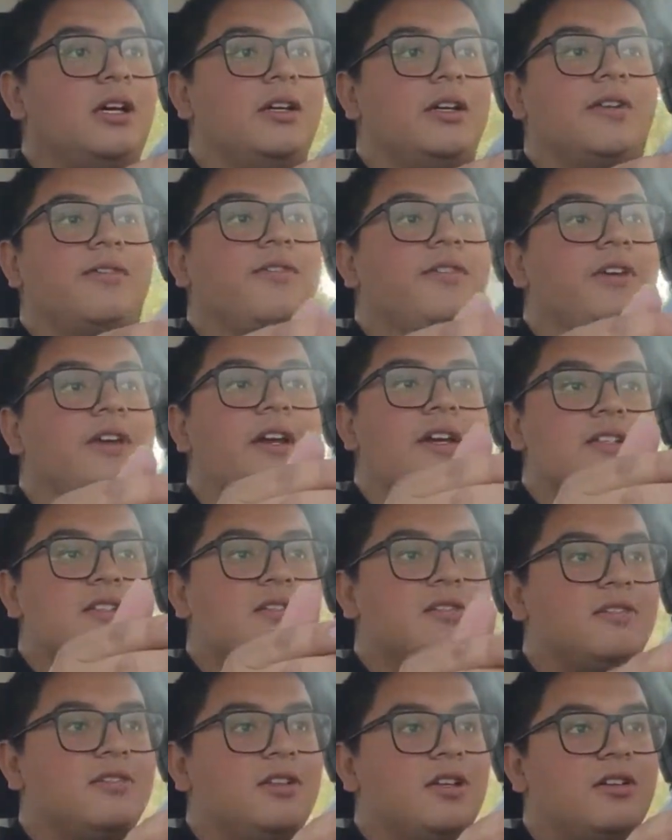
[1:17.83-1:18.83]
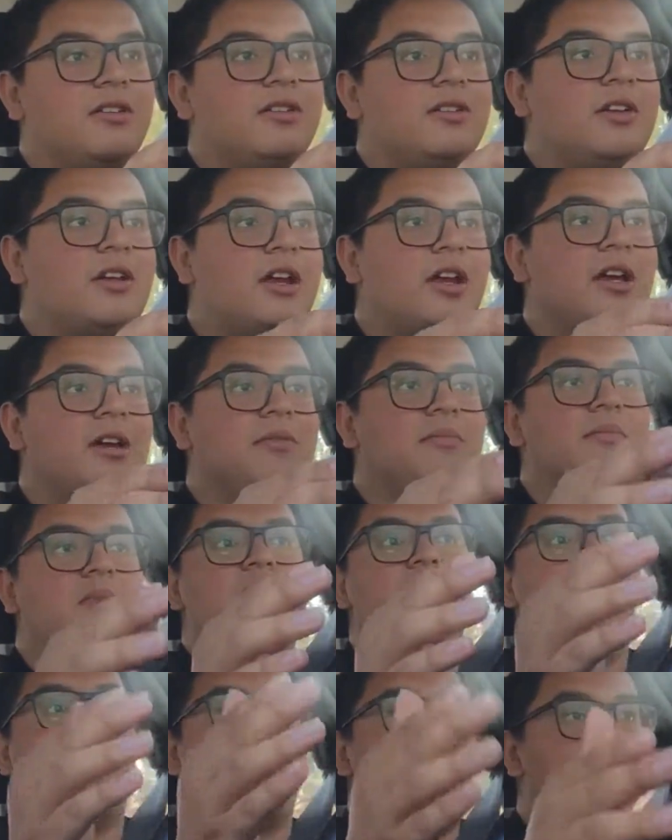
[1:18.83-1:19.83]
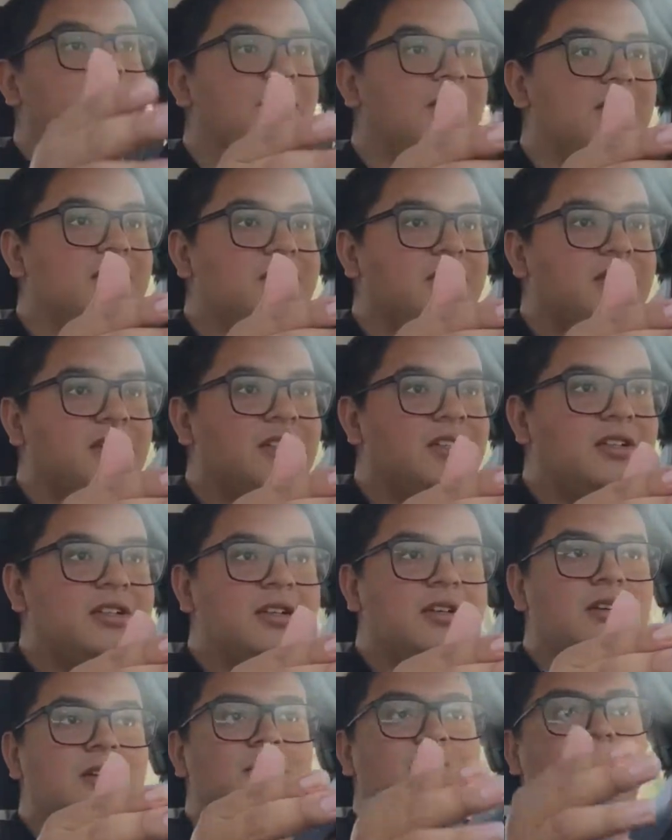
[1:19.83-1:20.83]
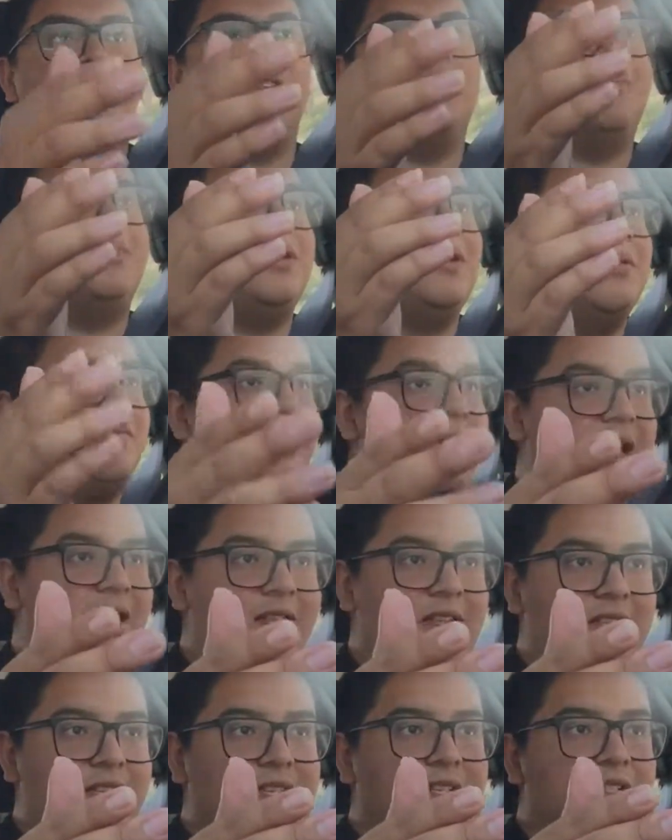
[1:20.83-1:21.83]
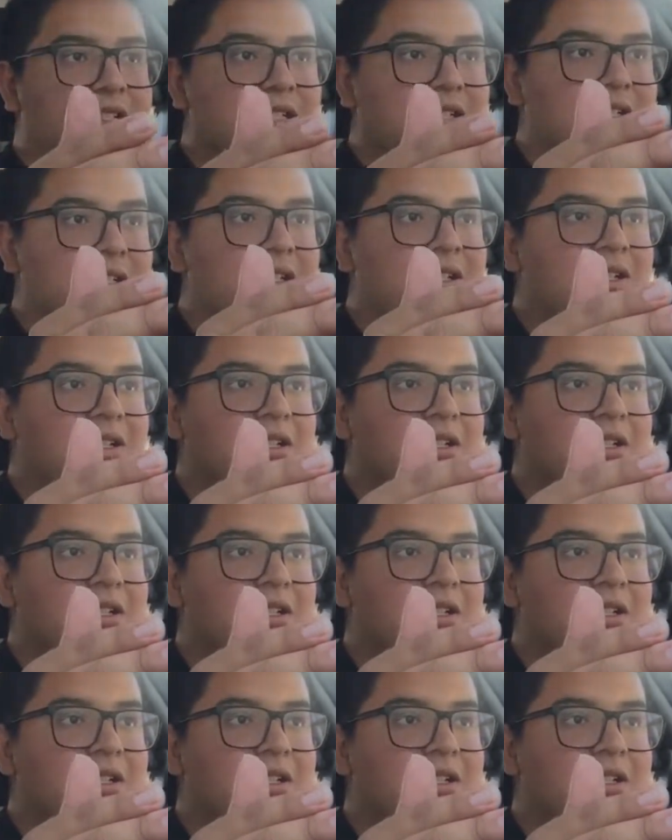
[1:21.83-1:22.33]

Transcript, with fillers: if you guys don't know, I'm a math major. want to be a math teacher.